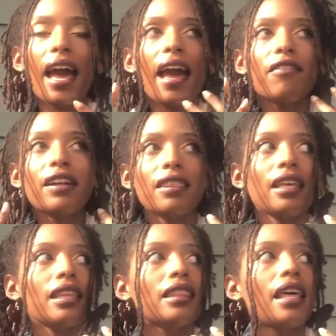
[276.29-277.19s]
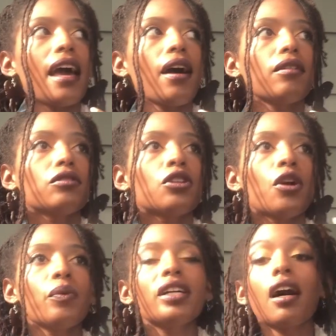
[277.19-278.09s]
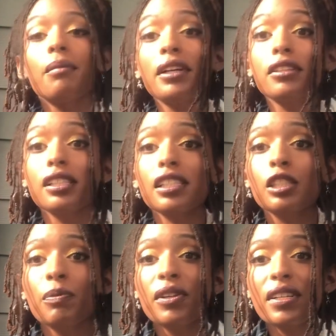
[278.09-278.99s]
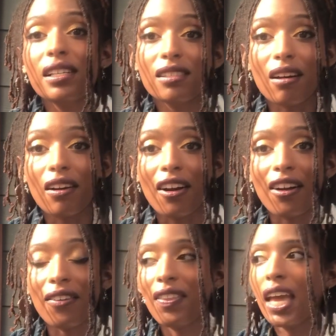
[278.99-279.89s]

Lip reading: everything that, we come here to experience on Earth.